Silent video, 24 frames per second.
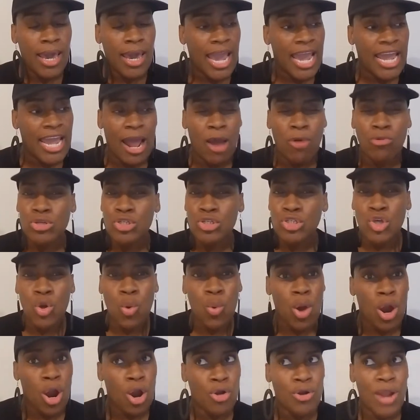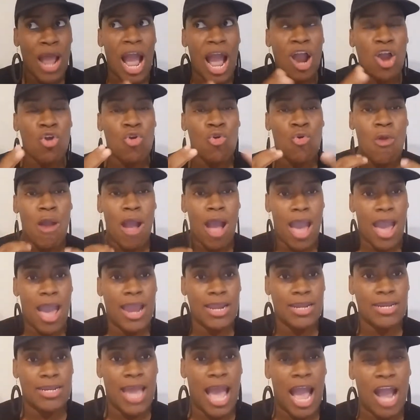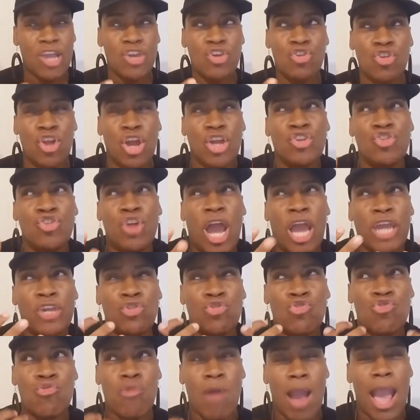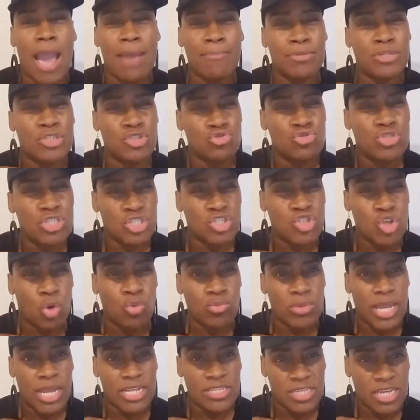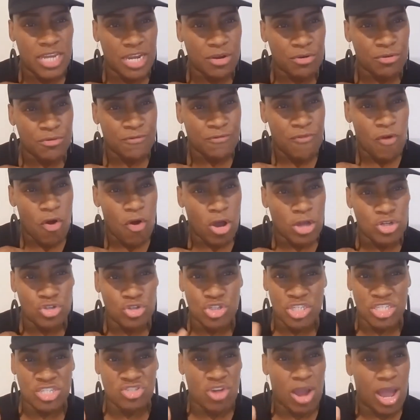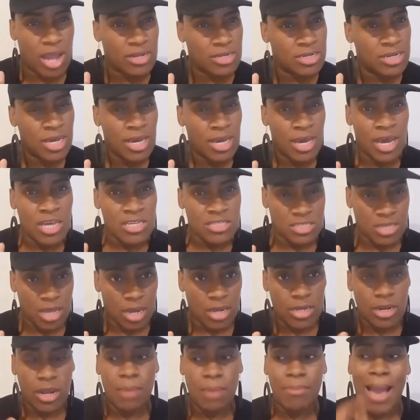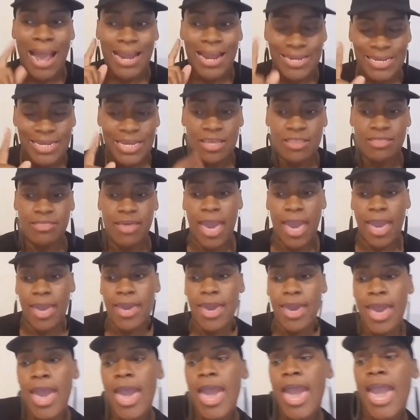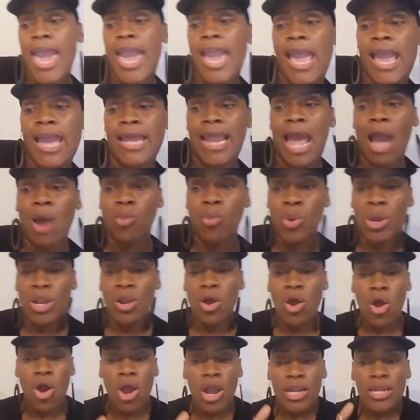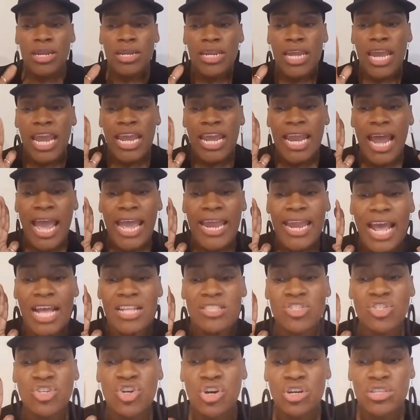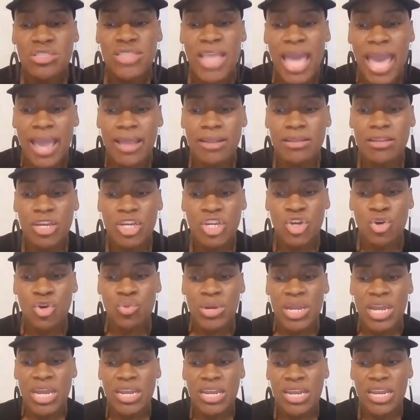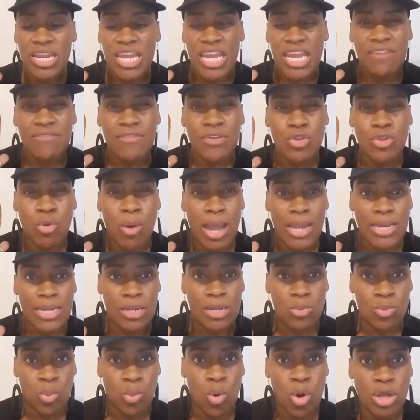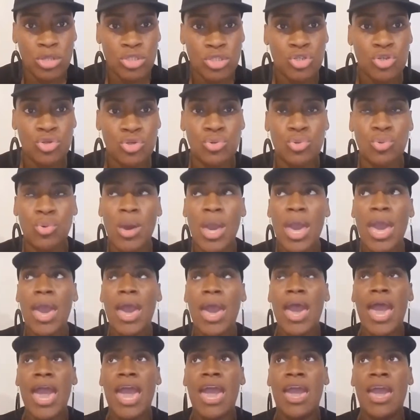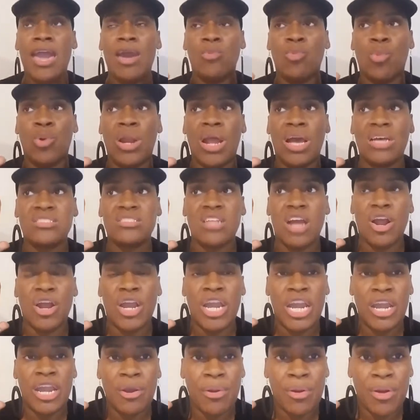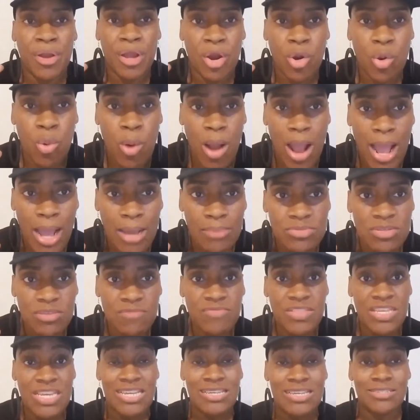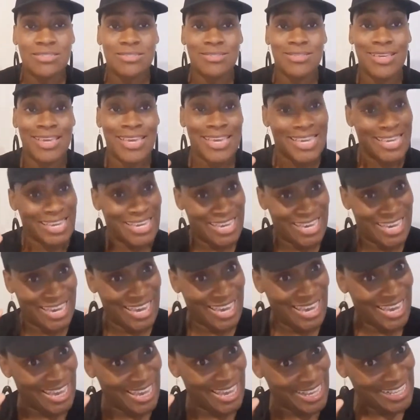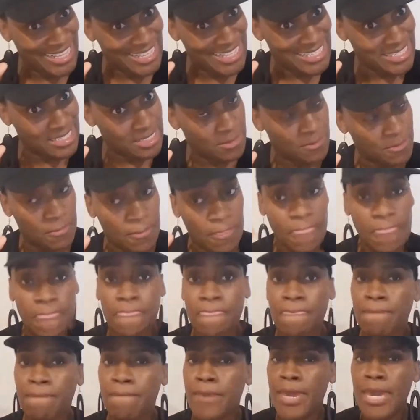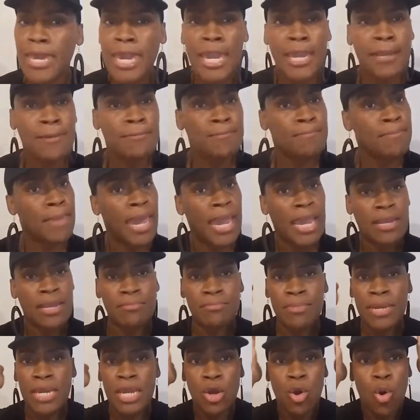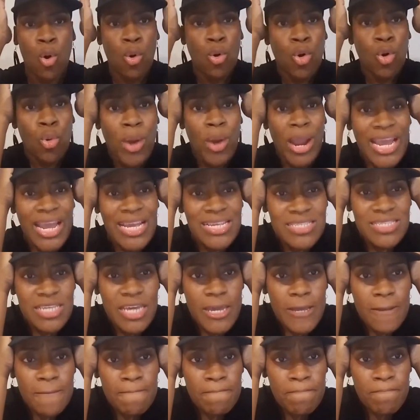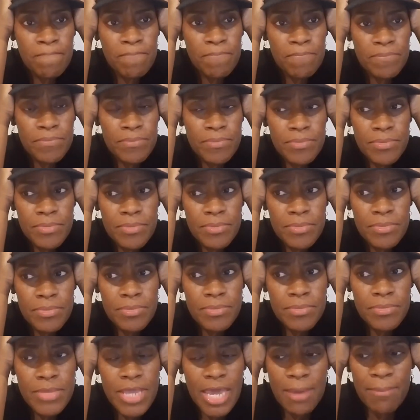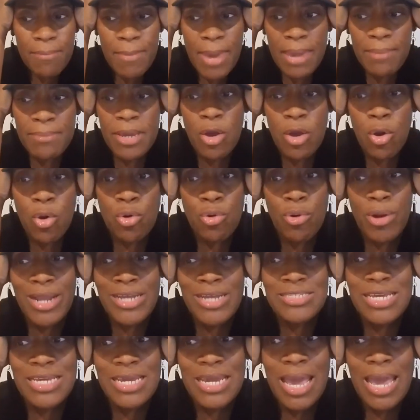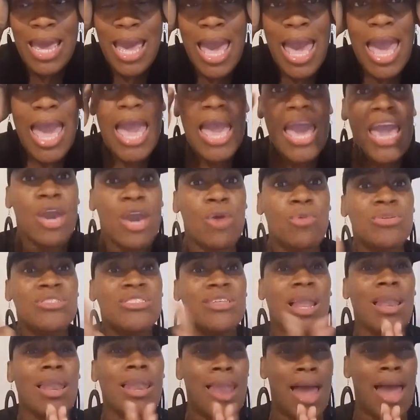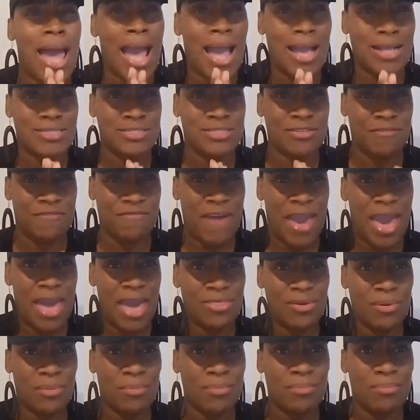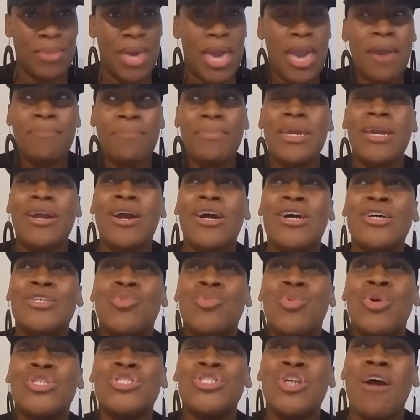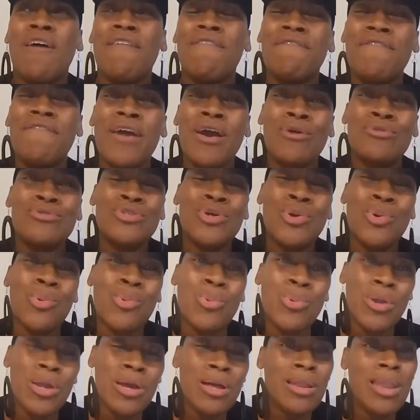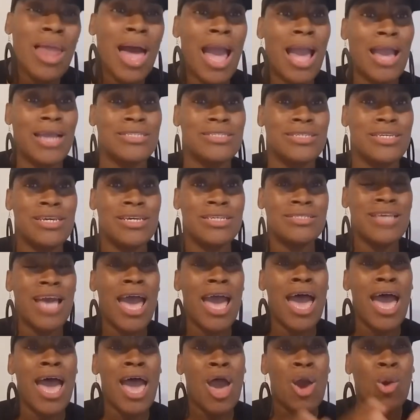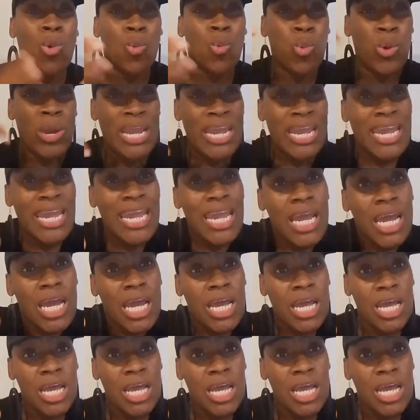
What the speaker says: And I was so hurt. I cried. You know how you cry, but you just don't let tears fall. You just try to suck it up. I did that. And I went on and I took that unit even though I didn't want to. And when I started hearing the crimes of these kids, it made me go crazy. It made me go crazy. It was a lot to fathom because what y'all fail to realize is we